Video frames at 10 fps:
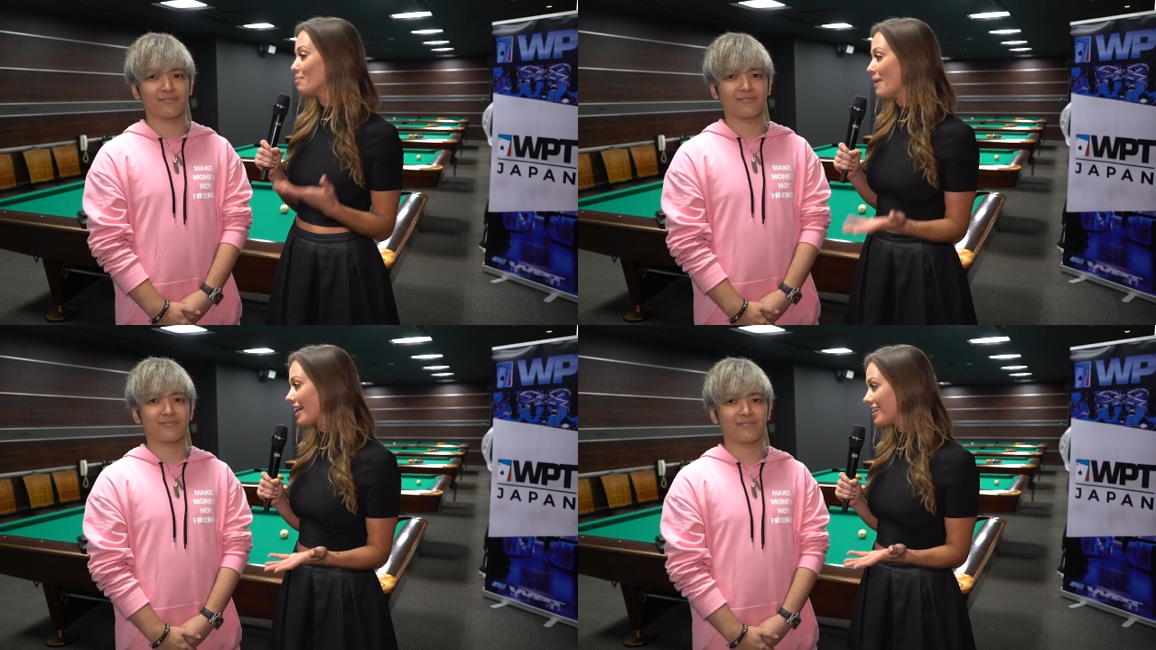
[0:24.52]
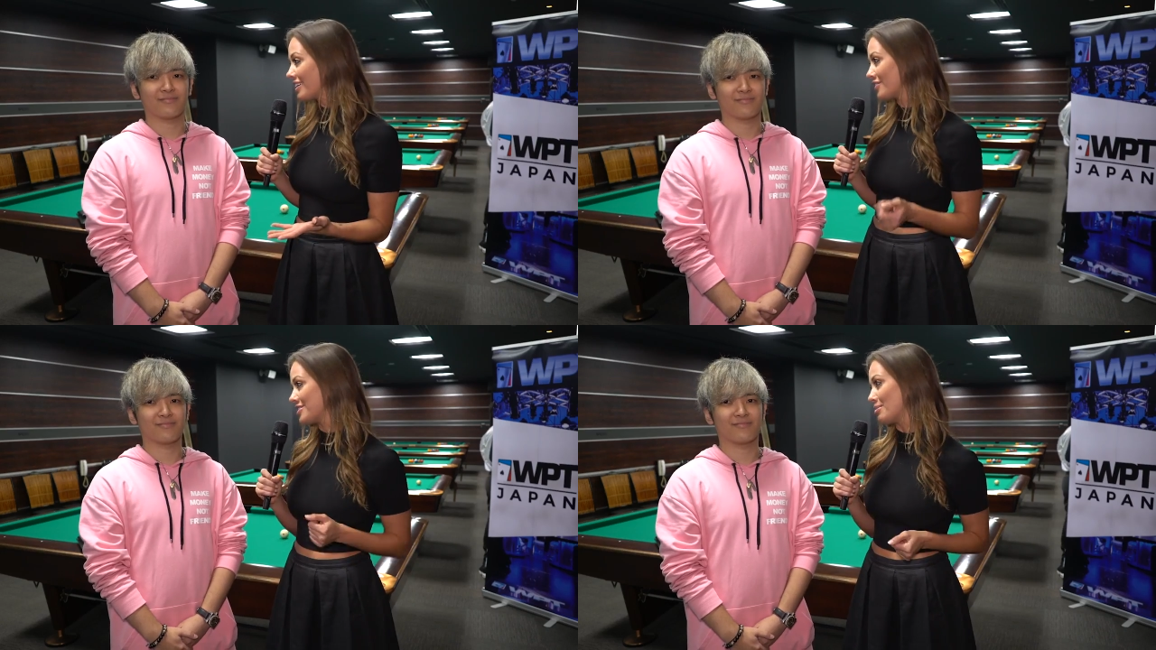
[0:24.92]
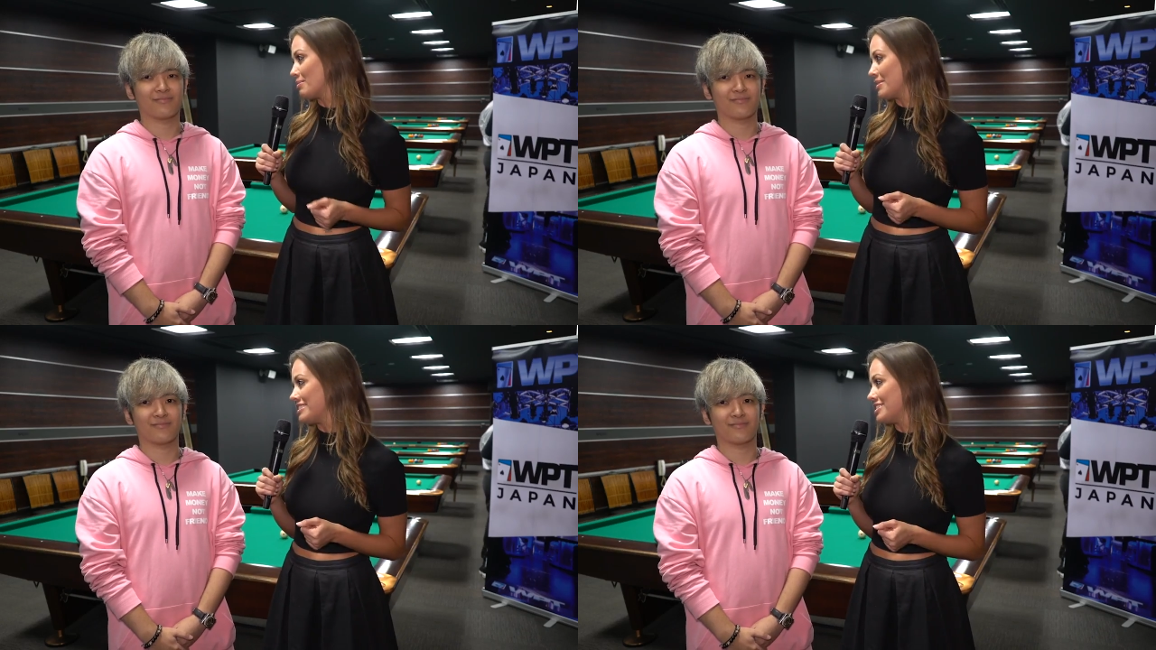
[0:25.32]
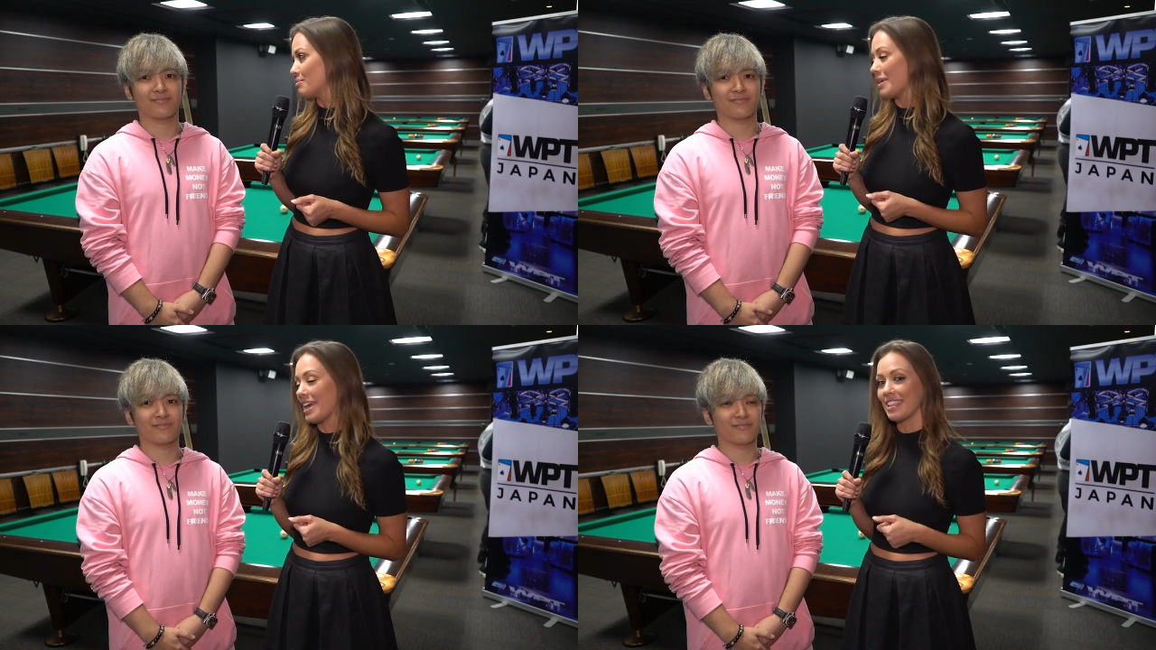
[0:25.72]
Speaker 1: You're back here for W P T
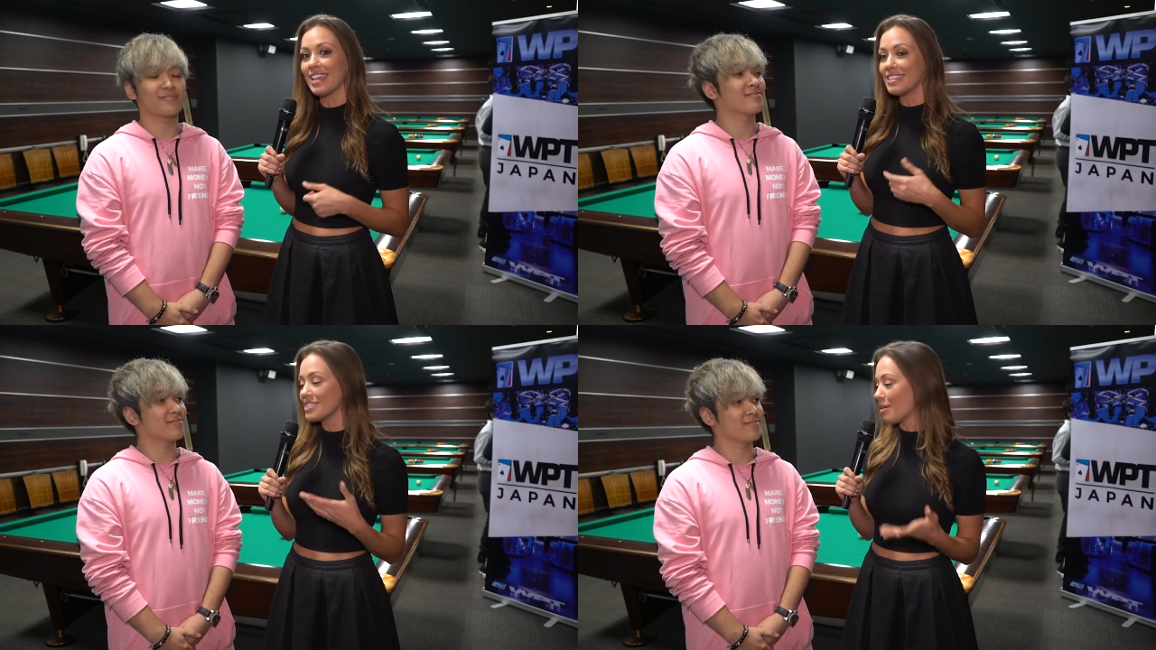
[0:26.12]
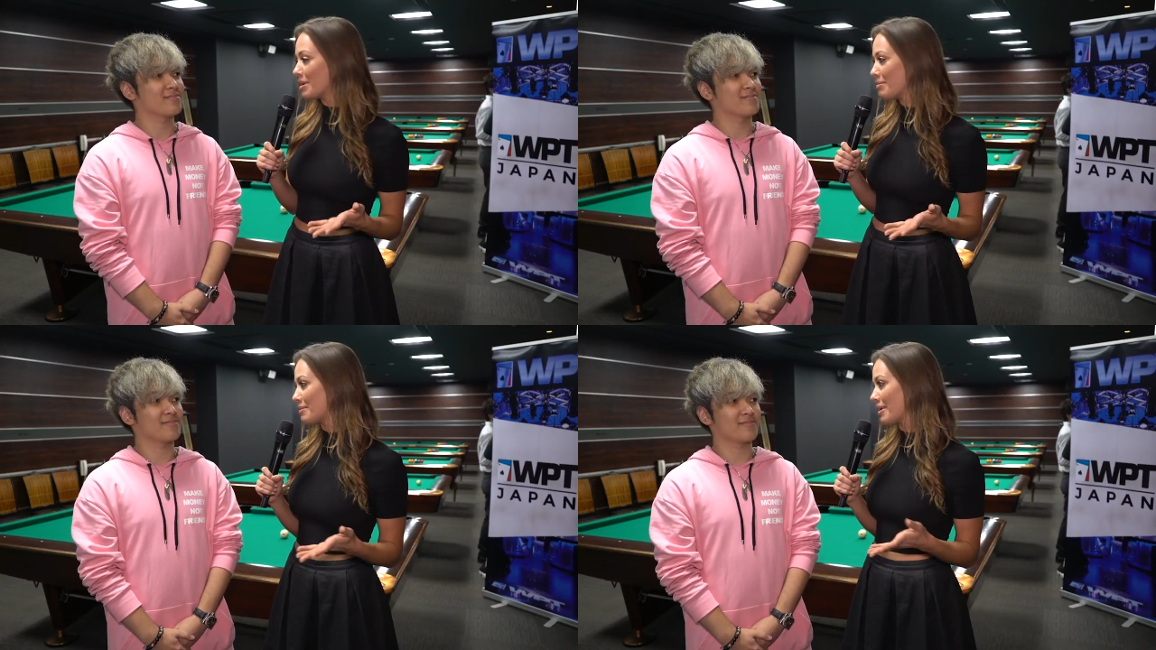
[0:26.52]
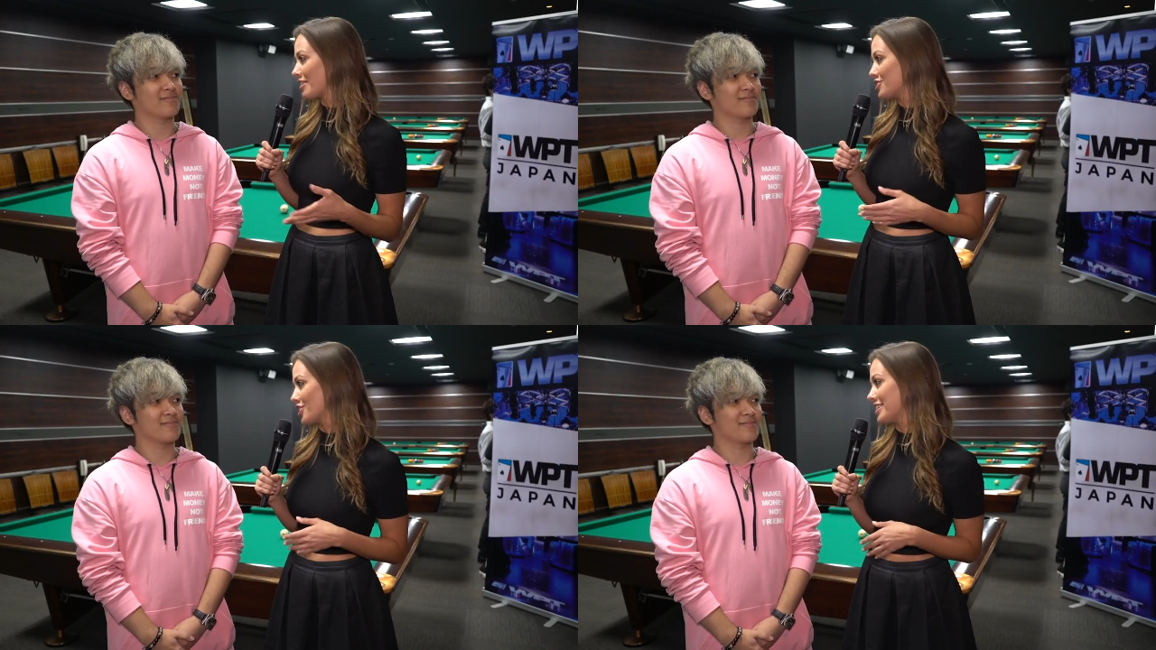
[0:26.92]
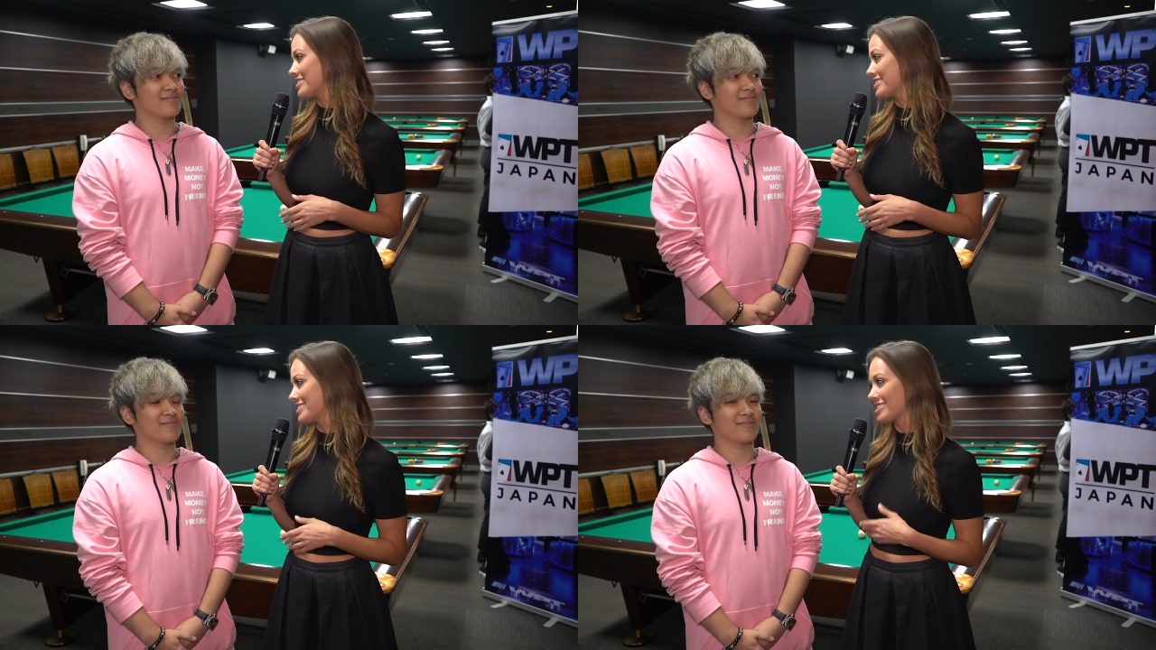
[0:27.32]
Japan. Tell me a bit about your
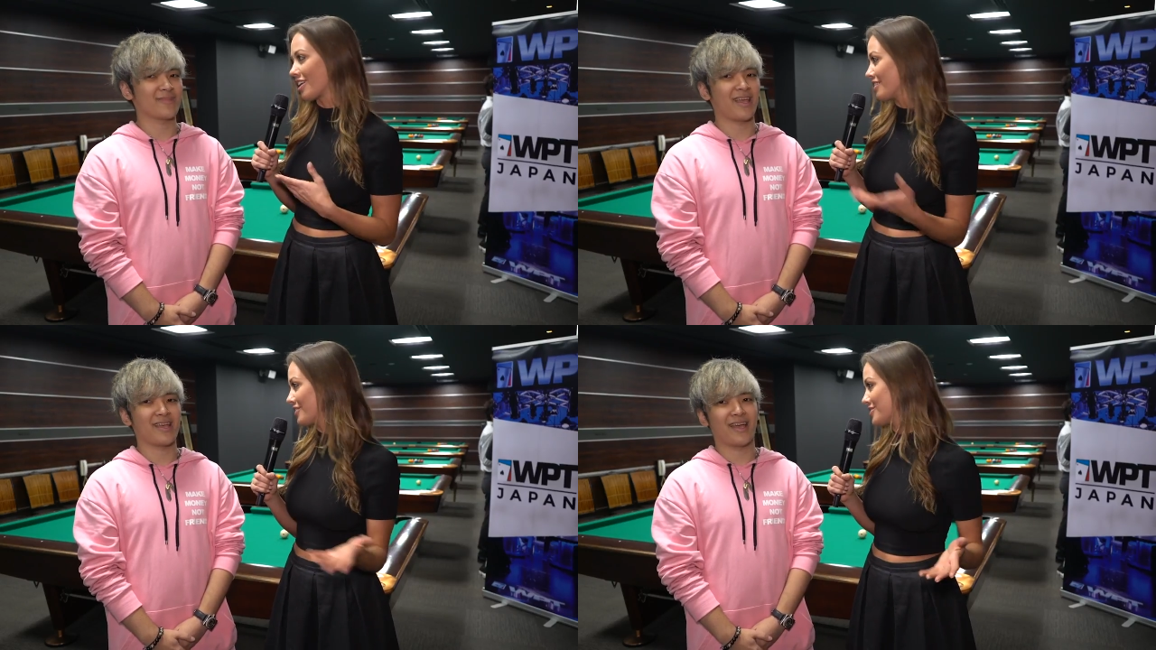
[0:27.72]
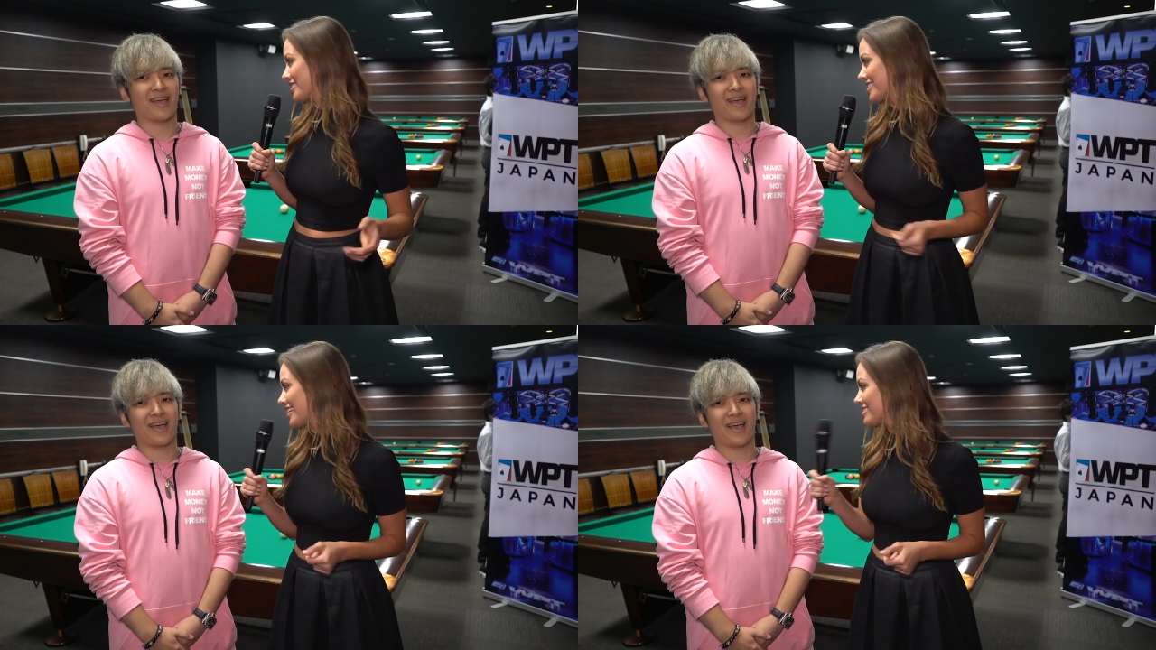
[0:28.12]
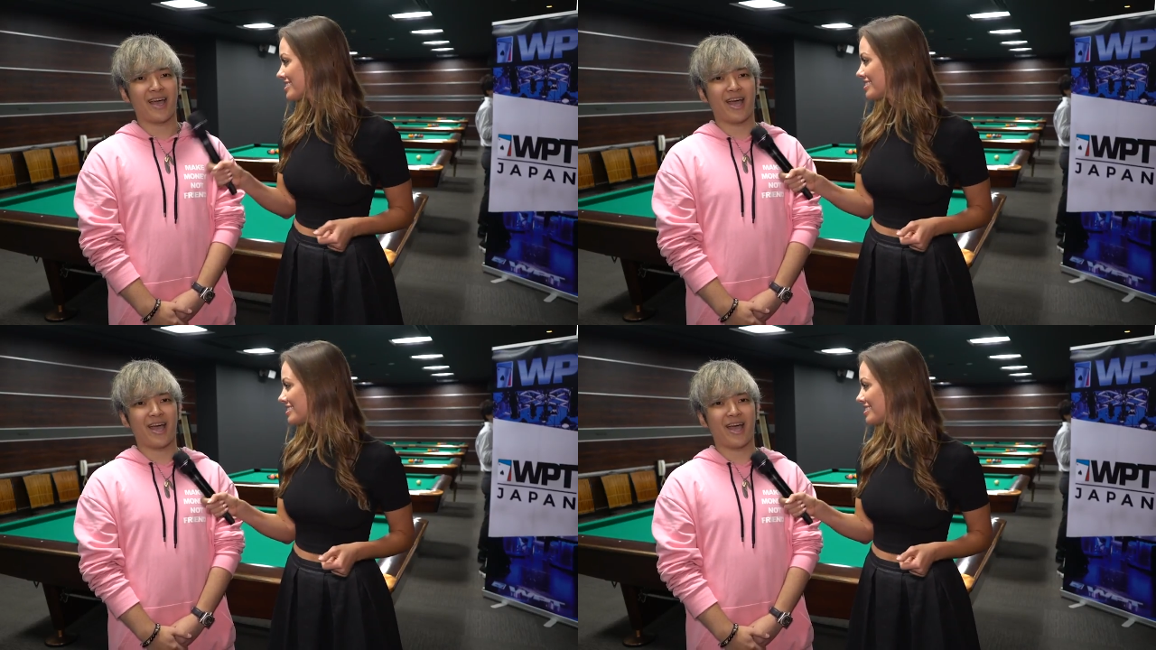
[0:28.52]
journey since all of your success.